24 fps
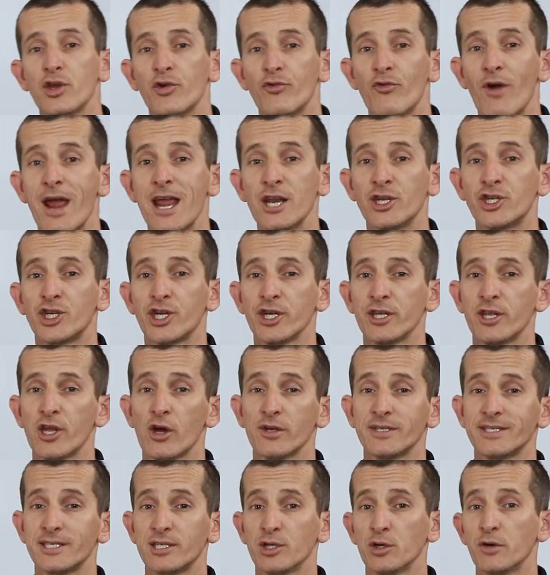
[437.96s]
the
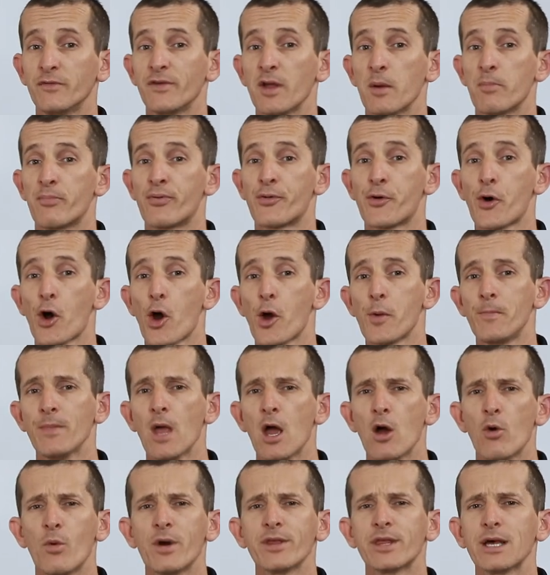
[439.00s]
Rancilio Silvia Pro,
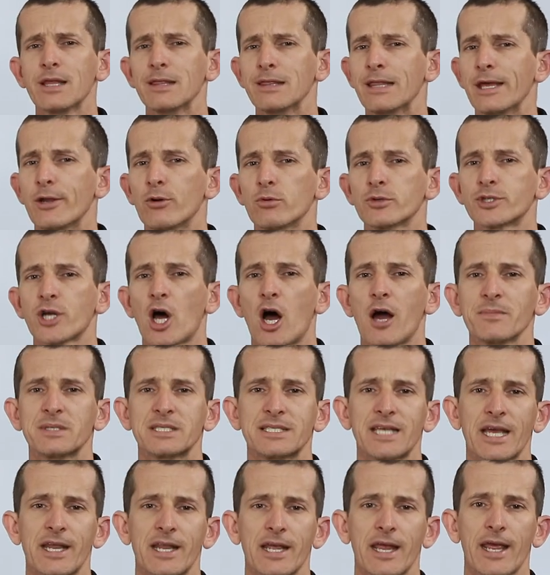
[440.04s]
with a little time
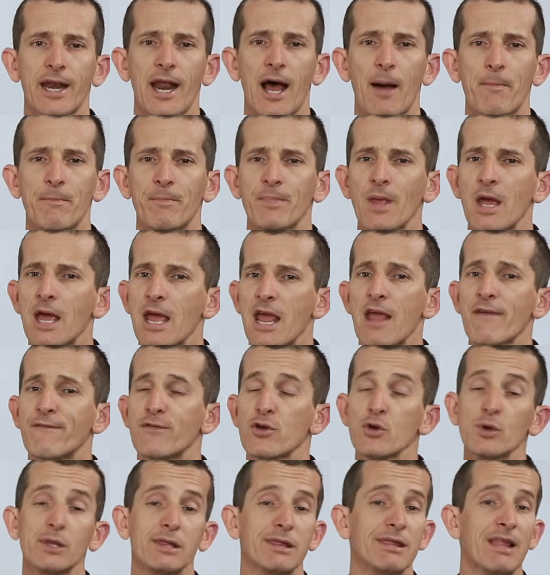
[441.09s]
setting it up, if
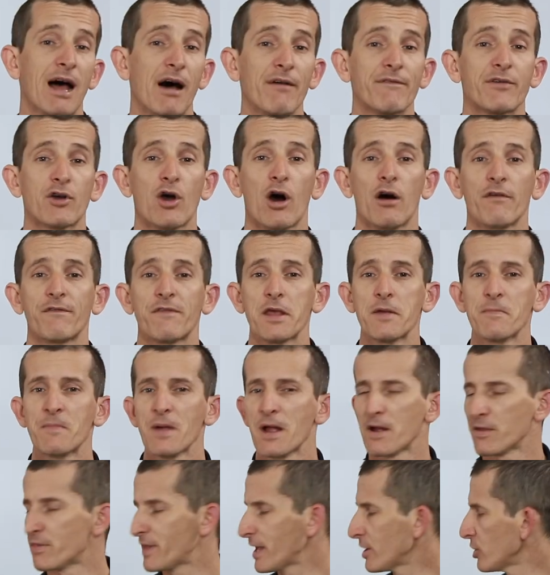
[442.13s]
you love coffee,
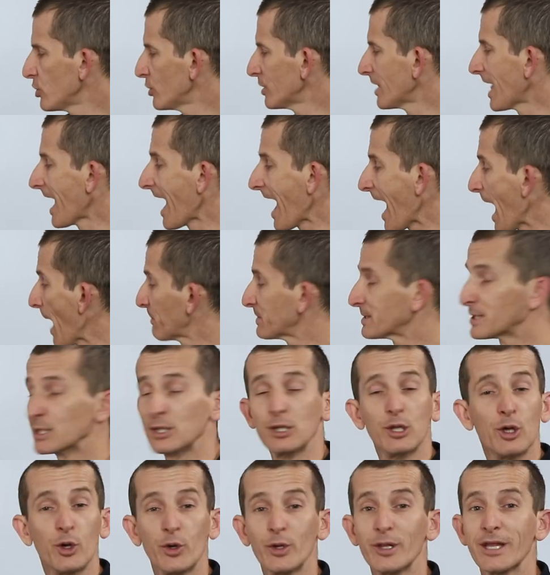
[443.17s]
then you'll
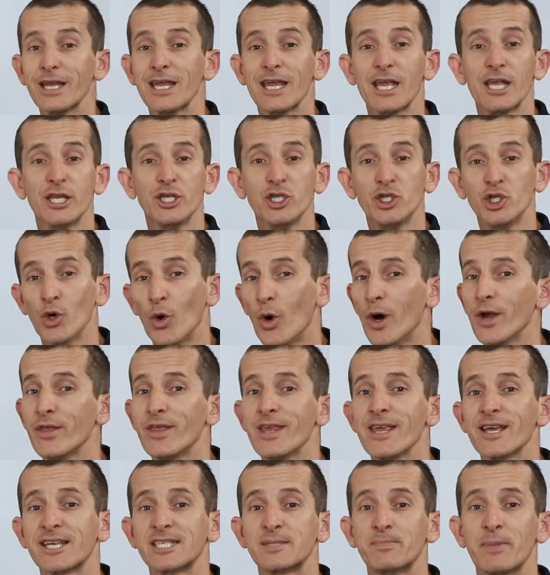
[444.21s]
absolutely enjoy
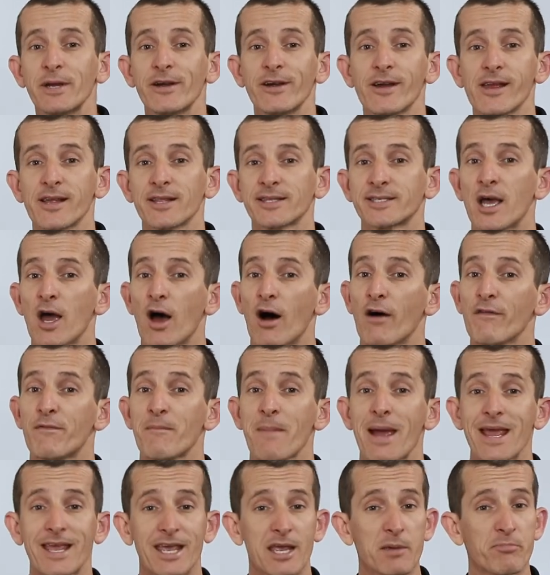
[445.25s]
the experience of
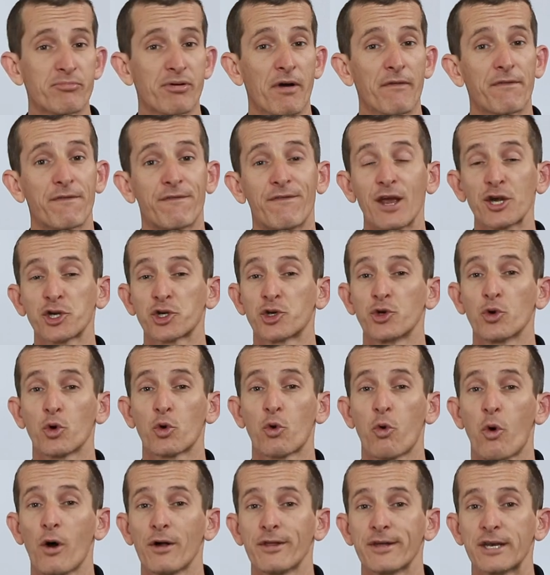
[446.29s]
making professional
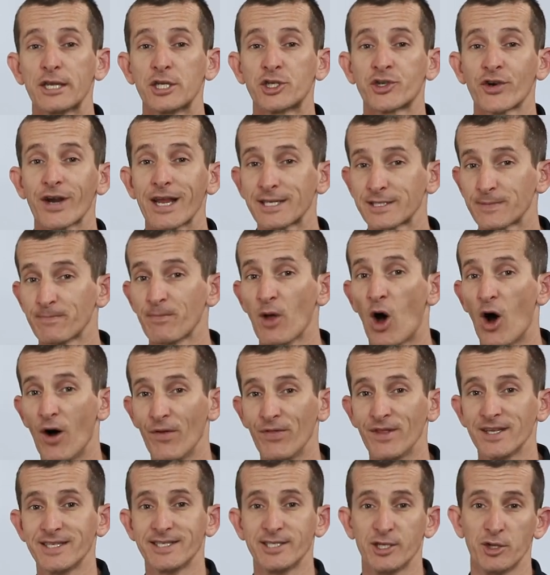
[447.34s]
quality drinks
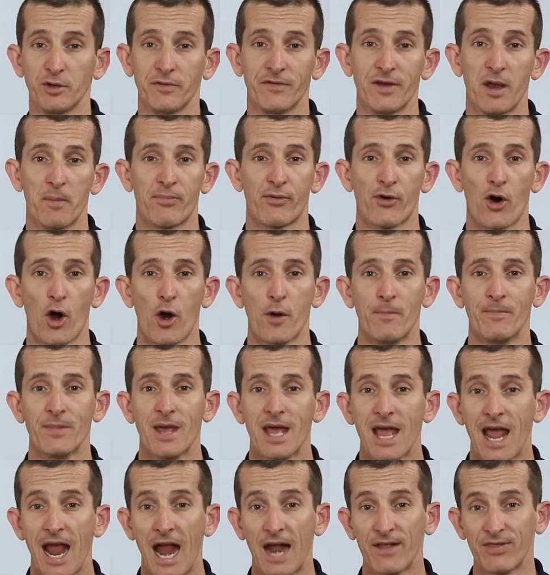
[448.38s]
on the Silvia Pro.
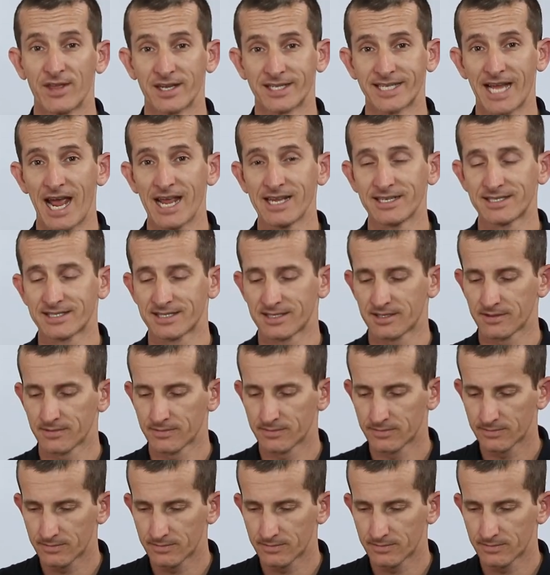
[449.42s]
And the taste?